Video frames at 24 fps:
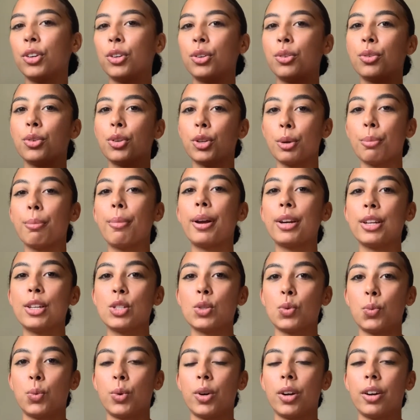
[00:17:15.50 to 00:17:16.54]
your money's
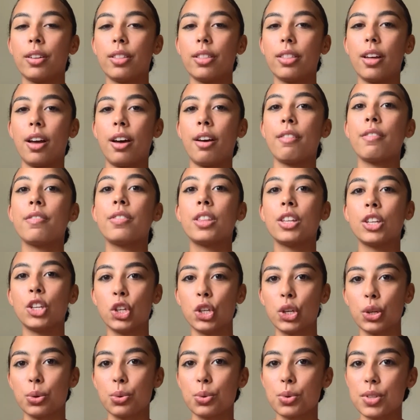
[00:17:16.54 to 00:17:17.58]
worth of the
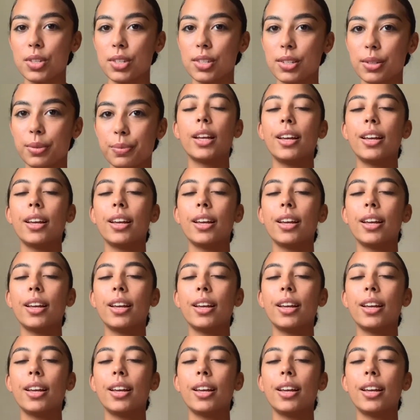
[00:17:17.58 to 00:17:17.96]
use.